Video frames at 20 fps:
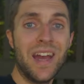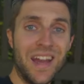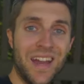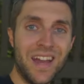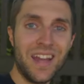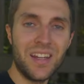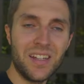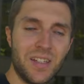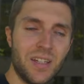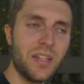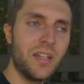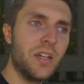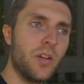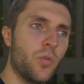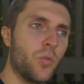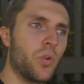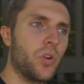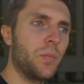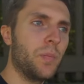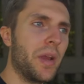And
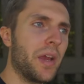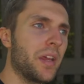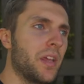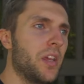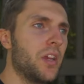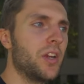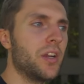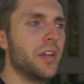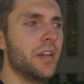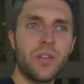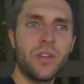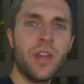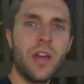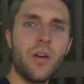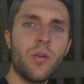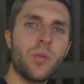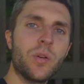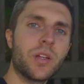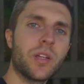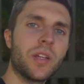we're back here.
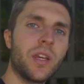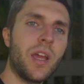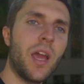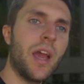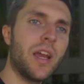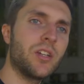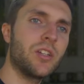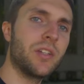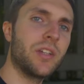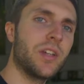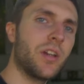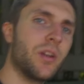Now we're gonna actually